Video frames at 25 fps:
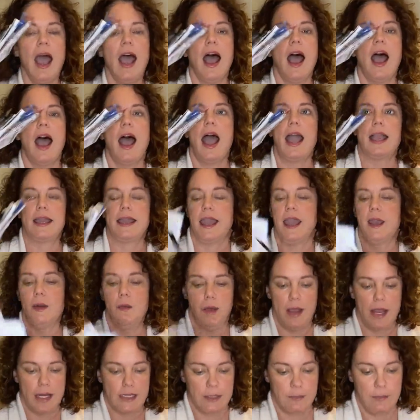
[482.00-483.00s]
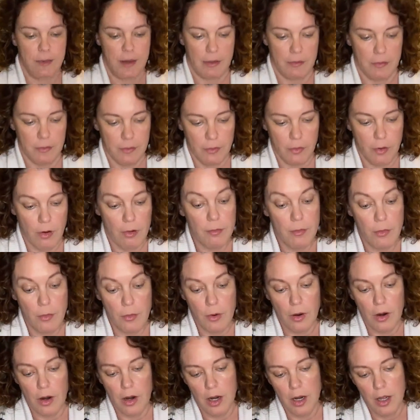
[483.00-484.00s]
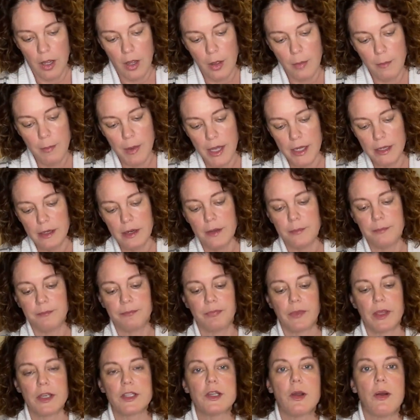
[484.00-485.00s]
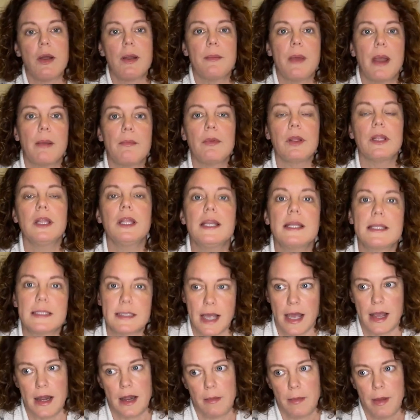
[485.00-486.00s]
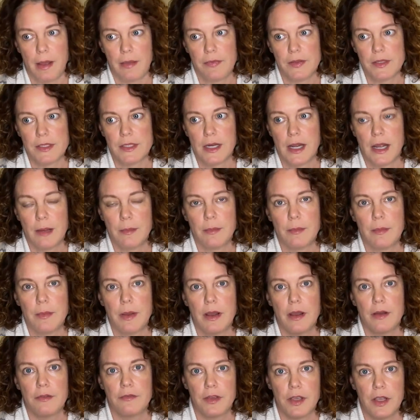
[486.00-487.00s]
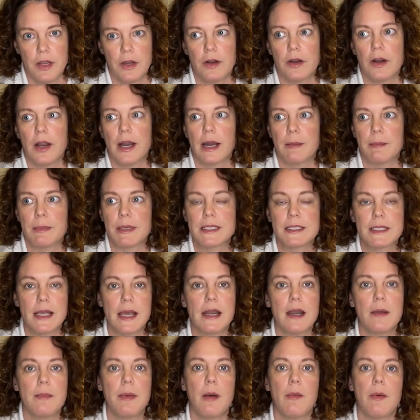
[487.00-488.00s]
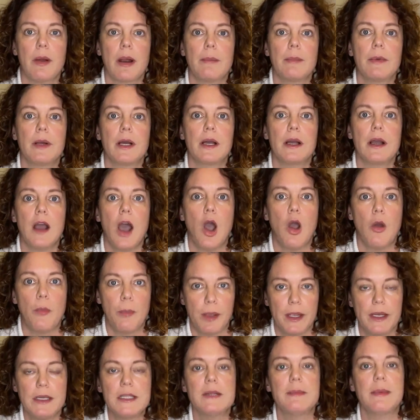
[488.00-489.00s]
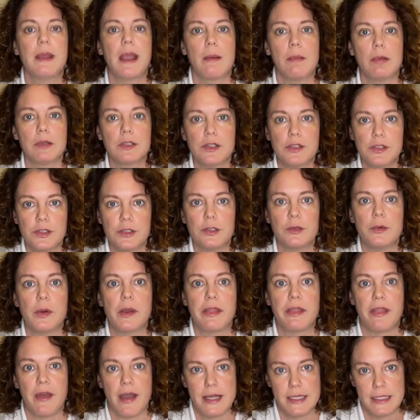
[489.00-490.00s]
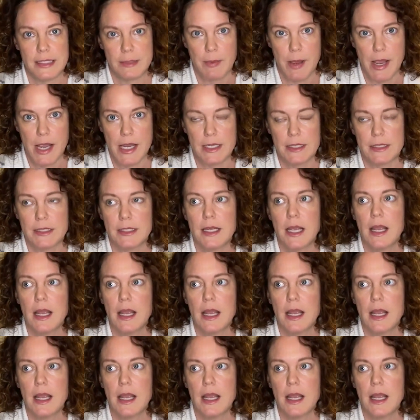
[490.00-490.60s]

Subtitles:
can't wait to be able to grow more. But so I'm really excited about this time of year, and I'm excited about what I'm hoping to be able to do with that space.